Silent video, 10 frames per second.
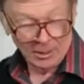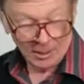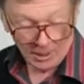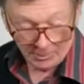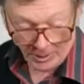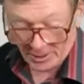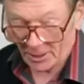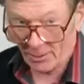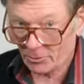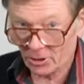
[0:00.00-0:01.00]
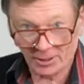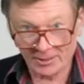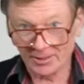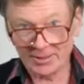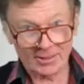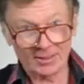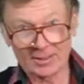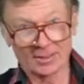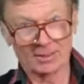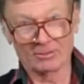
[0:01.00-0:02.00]
And I make a camera like this
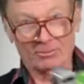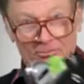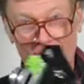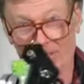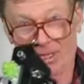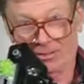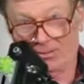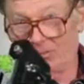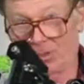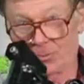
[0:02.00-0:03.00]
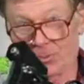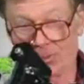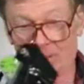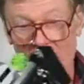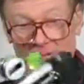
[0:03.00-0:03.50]
without too much bother.